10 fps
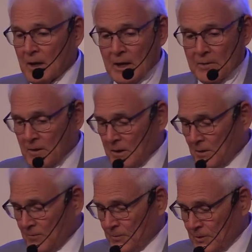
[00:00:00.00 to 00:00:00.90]
and then
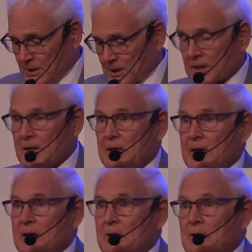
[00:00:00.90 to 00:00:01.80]
the first thing they
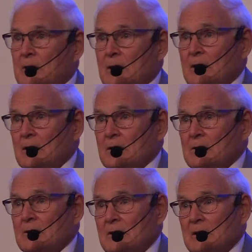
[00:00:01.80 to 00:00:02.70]
needed
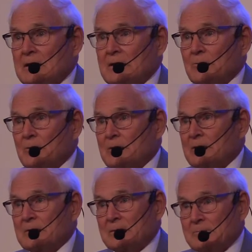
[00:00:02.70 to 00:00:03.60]
and were
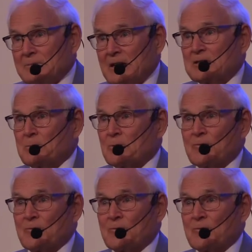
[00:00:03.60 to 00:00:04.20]
desperate